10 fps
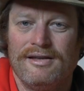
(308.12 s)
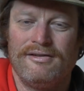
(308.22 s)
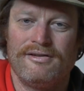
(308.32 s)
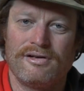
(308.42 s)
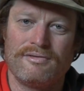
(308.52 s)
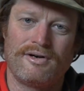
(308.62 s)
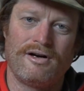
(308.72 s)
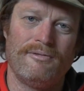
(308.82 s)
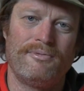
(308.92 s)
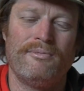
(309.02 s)
this is sort of a
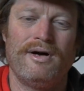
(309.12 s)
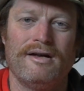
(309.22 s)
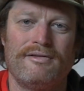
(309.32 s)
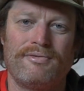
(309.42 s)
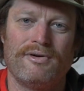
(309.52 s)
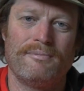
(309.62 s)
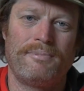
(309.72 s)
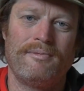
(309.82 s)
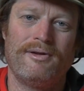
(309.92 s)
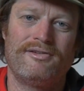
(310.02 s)
compromise for
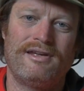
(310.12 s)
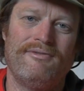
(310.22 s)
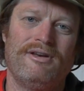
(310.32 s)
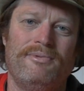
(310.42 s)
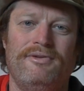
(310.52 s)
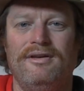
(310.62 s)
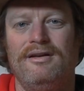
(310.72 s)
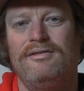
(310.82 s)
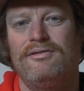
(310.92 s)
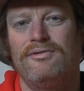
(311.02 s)
probably a
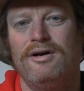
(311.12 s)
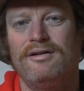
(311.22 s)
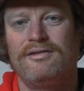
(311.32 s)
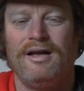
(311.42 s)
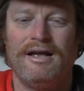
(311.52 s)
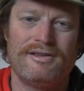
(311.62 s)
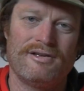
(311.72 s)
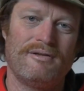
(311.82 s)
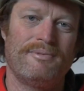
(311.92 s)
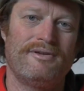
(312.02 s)
70% road tyre,
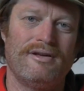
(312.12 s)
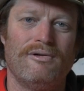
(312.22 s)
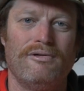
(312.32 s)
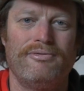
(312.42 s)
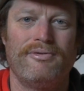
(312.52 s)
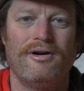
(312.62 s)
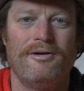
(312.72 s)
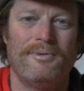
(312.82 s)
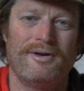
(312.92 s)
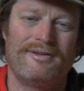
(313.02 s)
30%
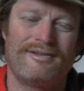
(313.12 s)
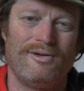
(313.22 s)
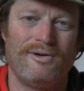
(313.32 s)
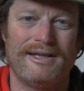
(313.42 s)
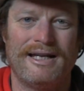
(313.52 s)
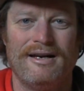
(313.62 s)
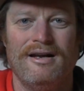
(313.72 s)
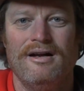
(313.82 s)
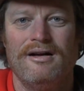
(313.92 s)
off-road, but it's still got that